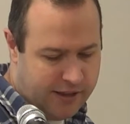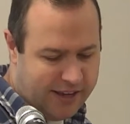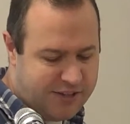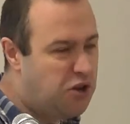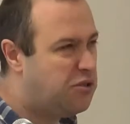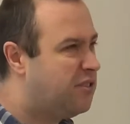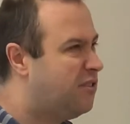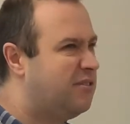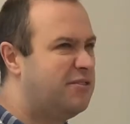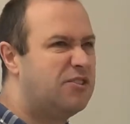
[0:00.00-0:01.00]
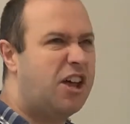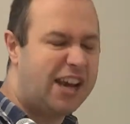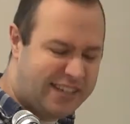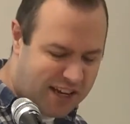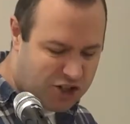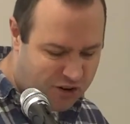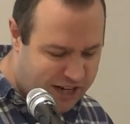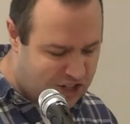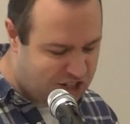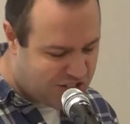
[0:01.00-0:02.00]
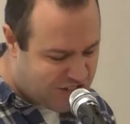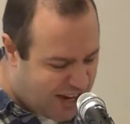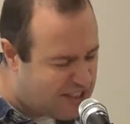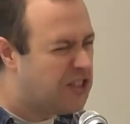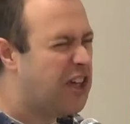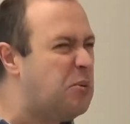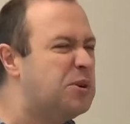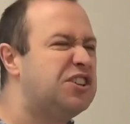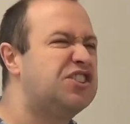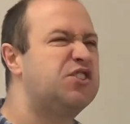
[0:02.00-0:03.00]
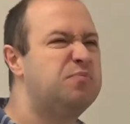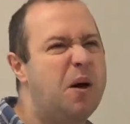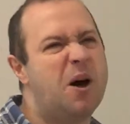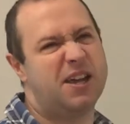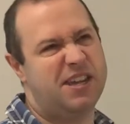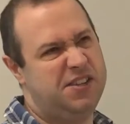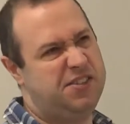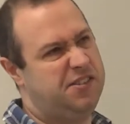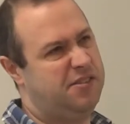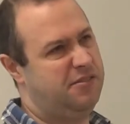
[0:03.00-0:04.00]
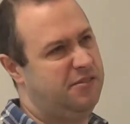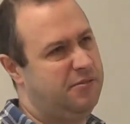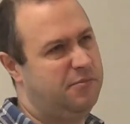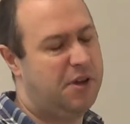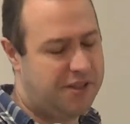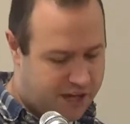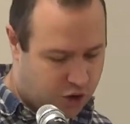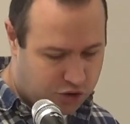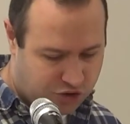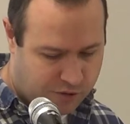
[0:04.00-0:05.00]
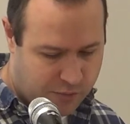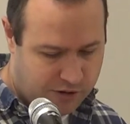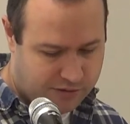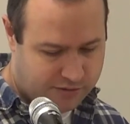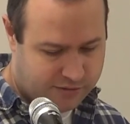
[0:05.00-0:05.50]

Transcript: It's not an exaggeration to say that they were despised by their countrymen.